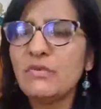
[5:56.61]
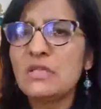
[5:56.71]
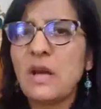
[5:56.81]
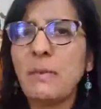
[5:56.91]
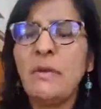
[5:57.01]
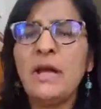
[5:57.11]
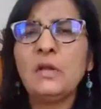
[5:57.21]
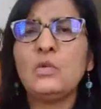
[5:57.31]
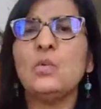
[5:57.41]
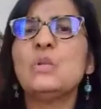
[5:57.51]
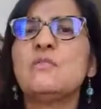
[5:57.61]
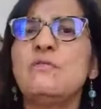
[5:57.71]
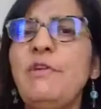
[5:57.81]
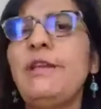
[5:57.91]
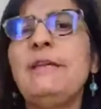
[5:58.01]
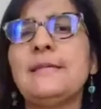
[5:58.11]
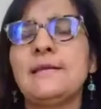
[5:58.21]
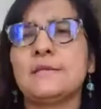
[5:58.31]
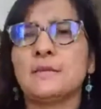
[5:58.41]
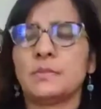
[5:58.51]
someone who is very
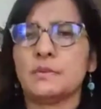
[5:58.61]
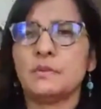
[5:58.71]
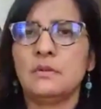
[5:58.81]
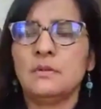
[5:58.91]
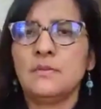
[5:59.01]
sensible."